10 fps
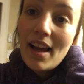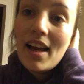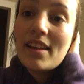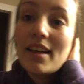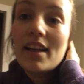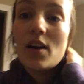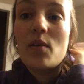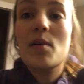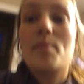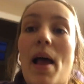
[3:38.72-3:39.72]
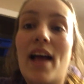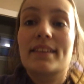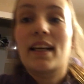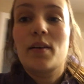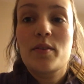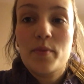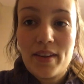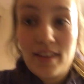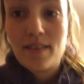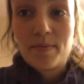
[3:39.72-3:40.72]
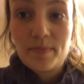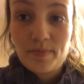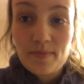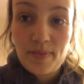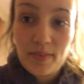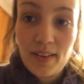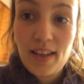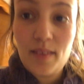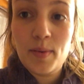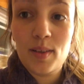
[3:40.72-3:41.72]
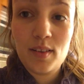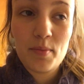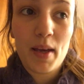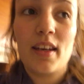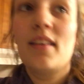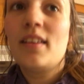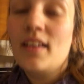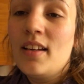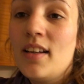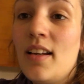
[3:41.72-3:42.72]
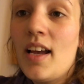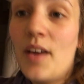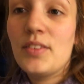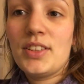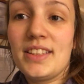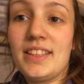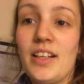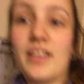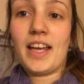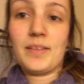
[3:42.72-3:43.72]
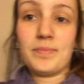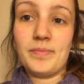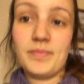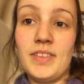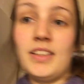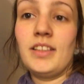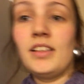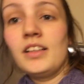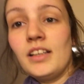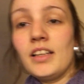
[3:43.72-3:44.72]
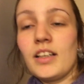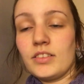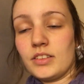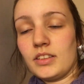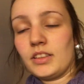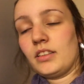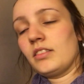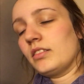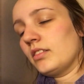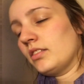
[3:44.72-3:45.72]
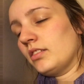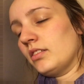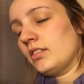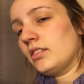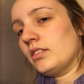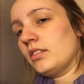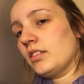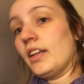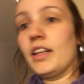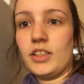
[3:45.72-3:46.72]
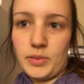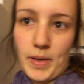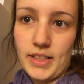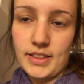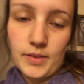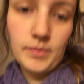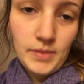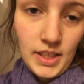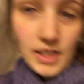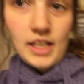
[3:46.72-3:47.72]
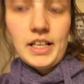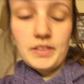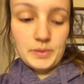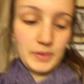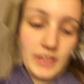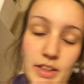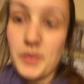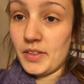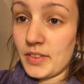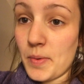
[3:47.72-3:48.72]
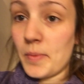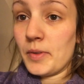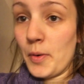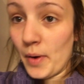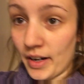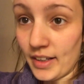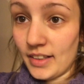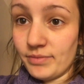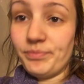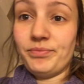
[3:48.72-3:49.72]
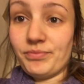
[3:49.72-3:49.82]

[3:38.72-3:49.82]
And then I go and pass out with him in the middle of the bed. I was just staring at him. I was just like, oh. And then I just passed out. It was pretty cute. If someone were to walk in,